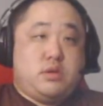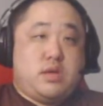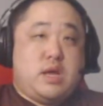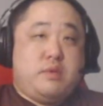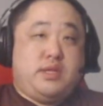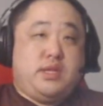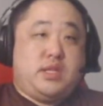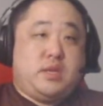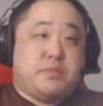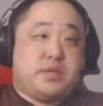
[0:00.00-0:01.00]
How am I gonna
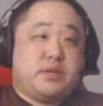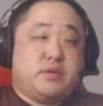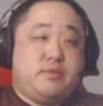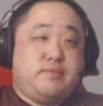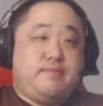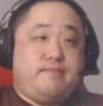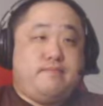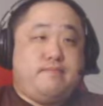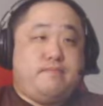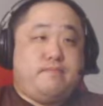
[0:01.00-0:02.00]
get up there?
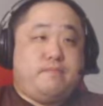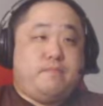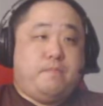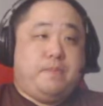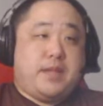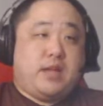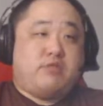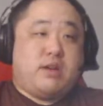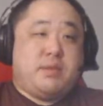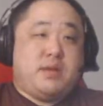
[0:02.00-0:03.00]
I
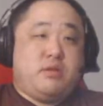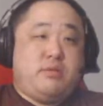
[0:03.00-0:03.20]
climb here?